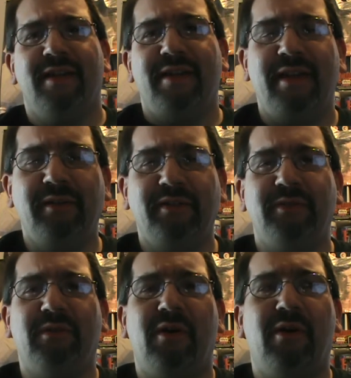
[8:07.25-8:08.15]
They don't
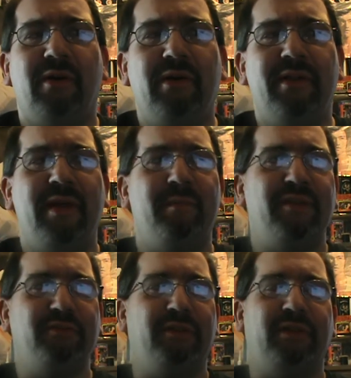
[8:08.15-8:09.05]
do all that
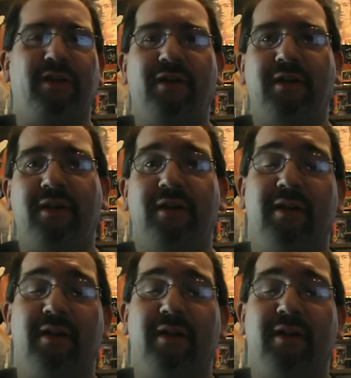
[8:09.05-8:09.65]
much with her.